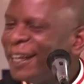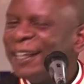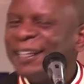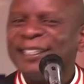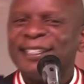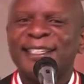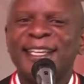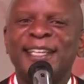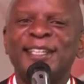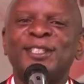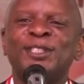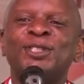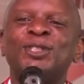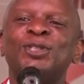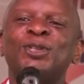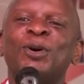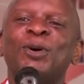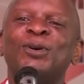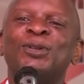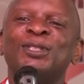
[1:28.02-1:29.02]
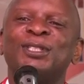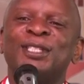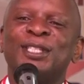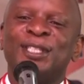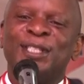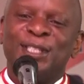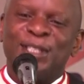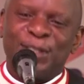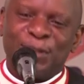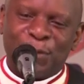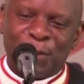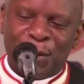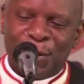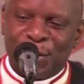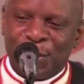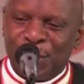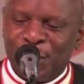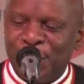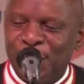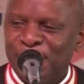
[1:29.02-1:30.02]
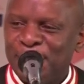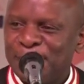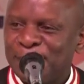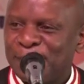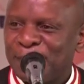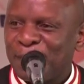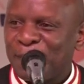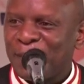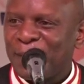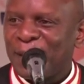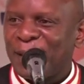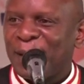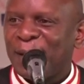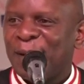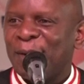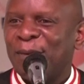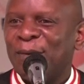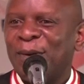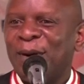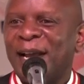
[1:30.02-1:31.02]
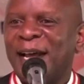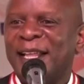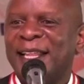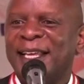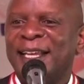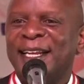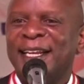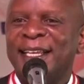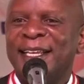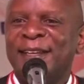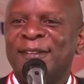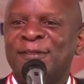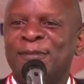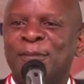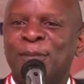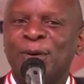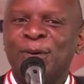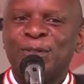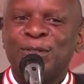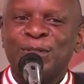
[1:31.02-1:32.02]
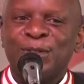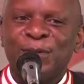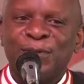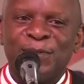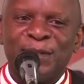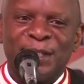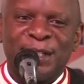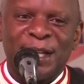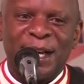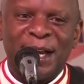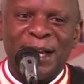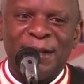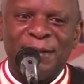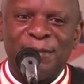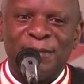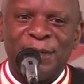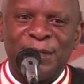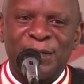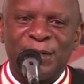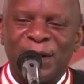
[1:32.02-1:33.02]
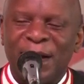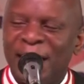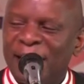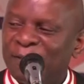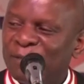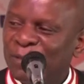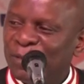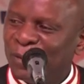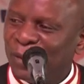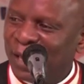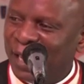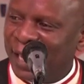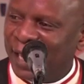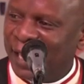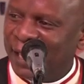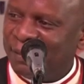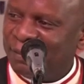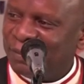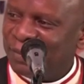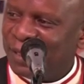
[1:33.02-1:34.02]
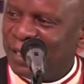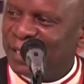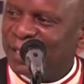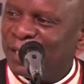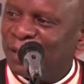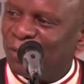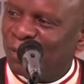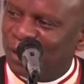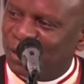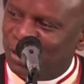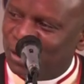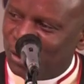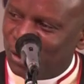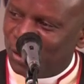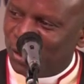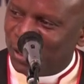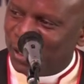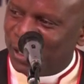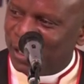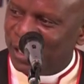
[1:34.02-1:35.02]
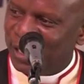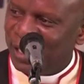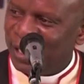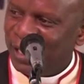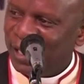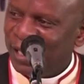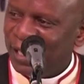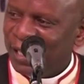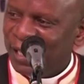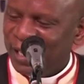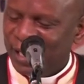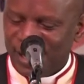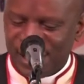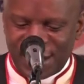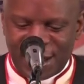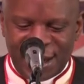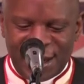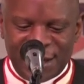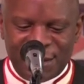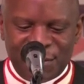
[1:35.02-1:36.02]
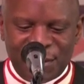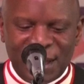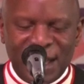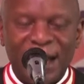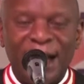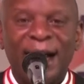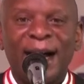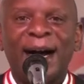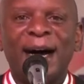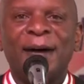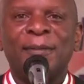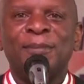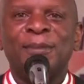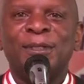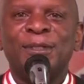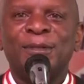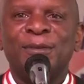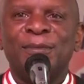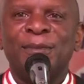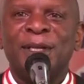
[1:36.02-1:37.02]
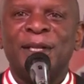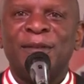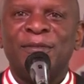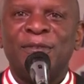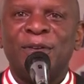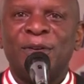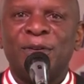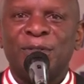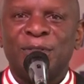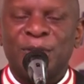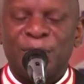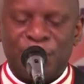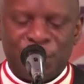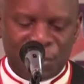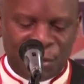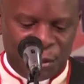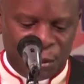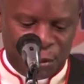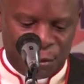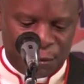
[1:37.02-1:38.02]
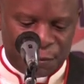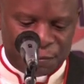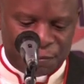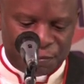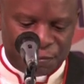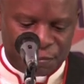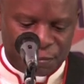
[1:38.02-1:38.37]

St. John's in Sironko, where they live most of the time. But to have you here is a great joy, and we are happy to be in fellowship with you.